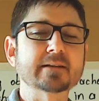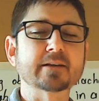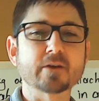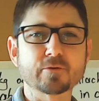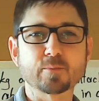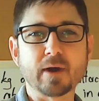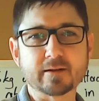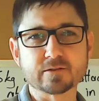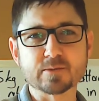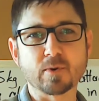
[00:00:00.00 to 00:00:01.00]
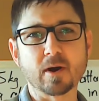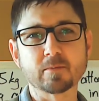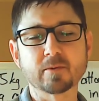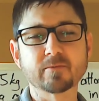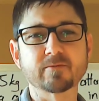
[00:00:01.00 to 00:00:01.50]
another practice
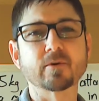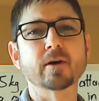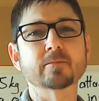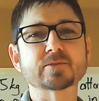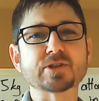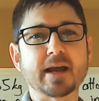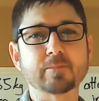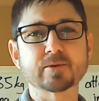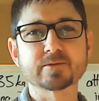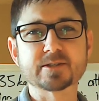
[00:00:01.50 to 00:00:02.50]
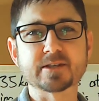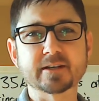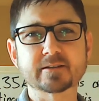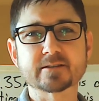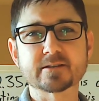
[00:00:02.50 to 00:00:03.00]
problem from chapter
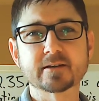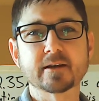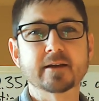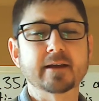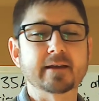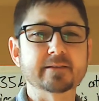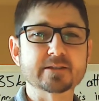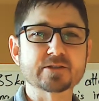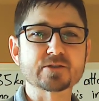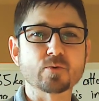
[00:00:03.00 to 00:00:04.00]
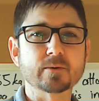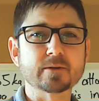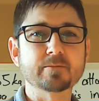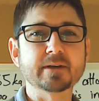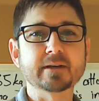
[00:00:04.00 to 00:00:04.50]
6. This is going to
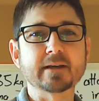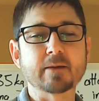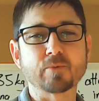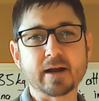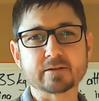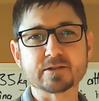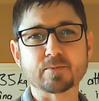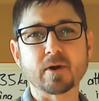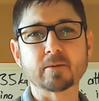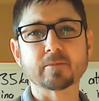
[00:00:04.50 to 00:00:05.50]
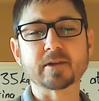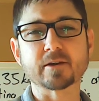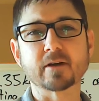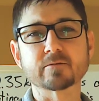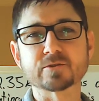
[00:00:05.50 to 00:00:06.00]
be a practice problem that
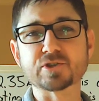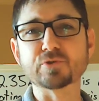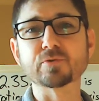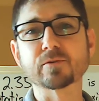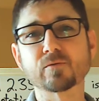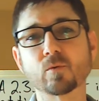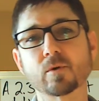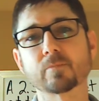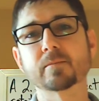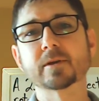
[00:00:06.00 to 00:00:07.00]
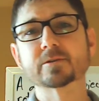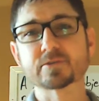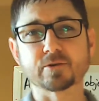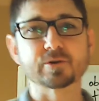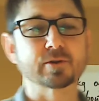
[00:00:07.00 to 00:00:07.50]
covers uniform
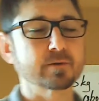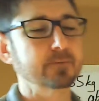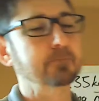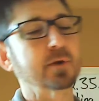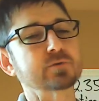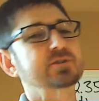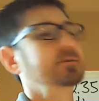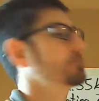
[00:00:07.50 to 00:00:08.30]
circular motion.